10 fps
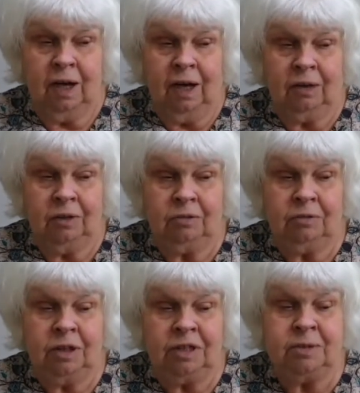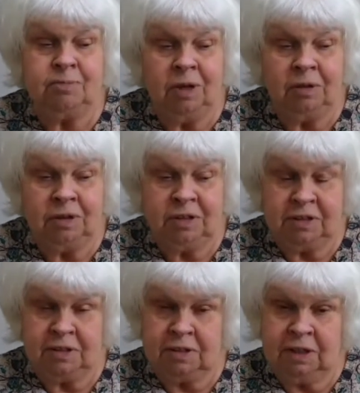and really demanded
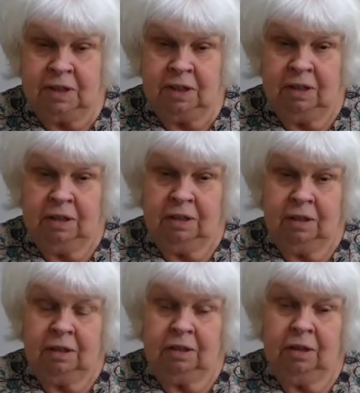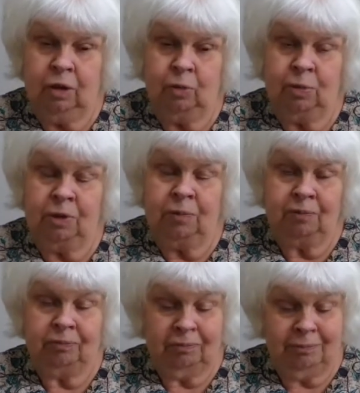to see the Oba
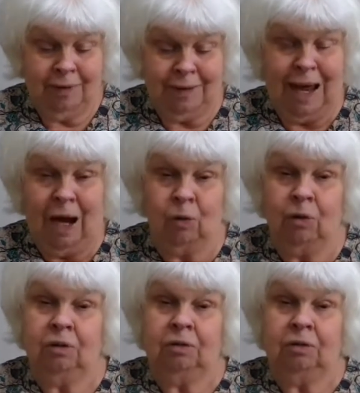now.